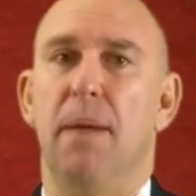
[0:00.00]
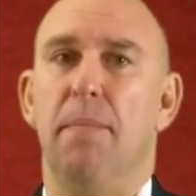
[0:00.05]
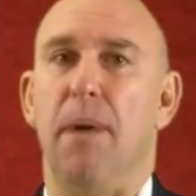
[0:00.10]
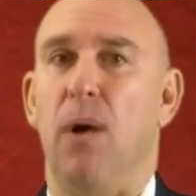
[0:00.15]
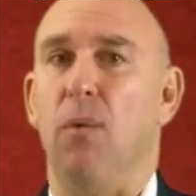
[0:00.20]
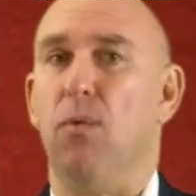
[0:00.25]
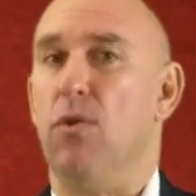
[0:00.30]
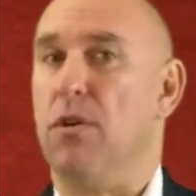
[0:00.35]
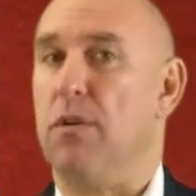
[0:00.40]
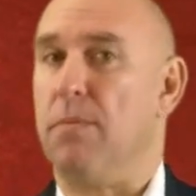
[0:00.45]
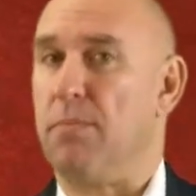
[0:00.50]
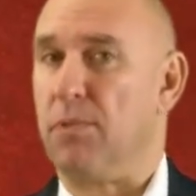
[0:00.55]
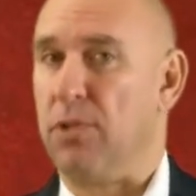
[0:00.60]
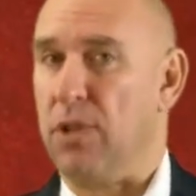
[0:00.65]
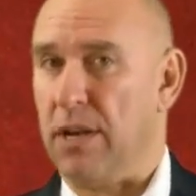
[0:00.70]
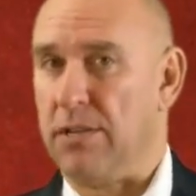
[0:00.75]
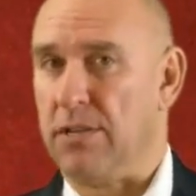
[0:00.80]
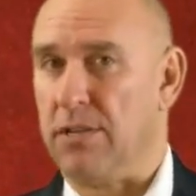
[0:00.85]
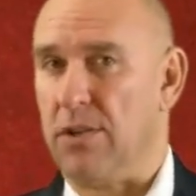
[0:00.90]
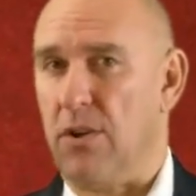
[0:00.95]
but were
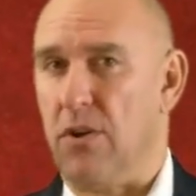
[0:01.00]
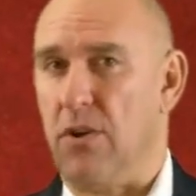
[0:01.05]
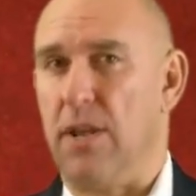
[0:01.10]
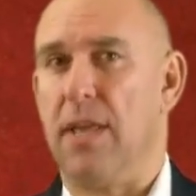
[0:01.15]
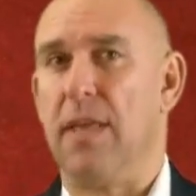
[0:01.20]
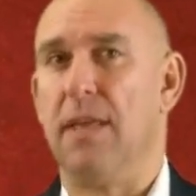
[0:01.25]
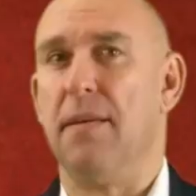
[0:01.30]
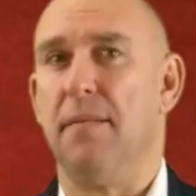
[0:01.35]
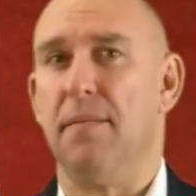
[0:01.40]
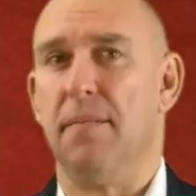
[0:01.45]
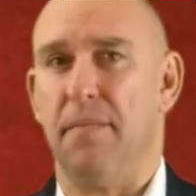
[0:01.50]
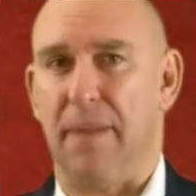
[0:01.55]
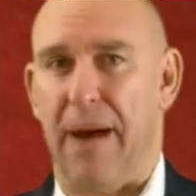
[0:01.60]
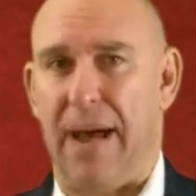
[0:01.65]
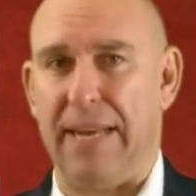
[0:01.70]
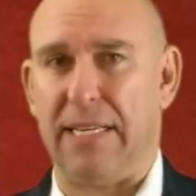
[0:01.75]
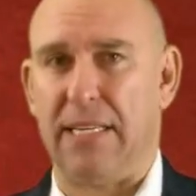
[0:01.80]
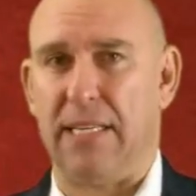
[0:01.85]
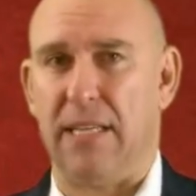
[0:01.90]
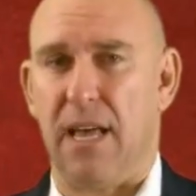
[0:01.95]
plus 30,
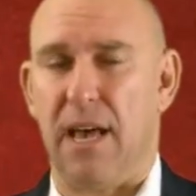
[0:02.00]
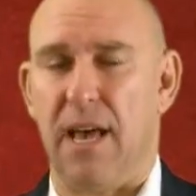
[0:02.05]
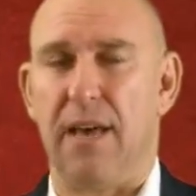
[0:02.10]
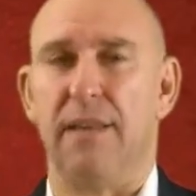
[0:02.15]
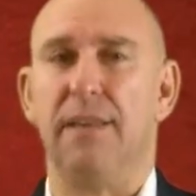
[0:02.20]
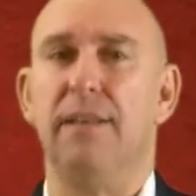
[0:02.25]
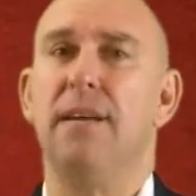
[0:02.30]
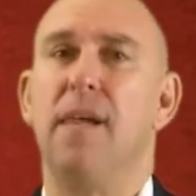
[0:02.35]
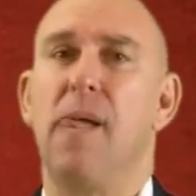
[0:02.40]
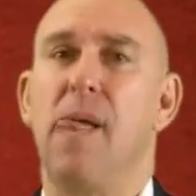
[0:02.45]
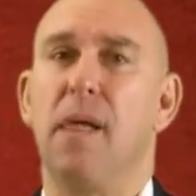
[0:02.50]
minus 10,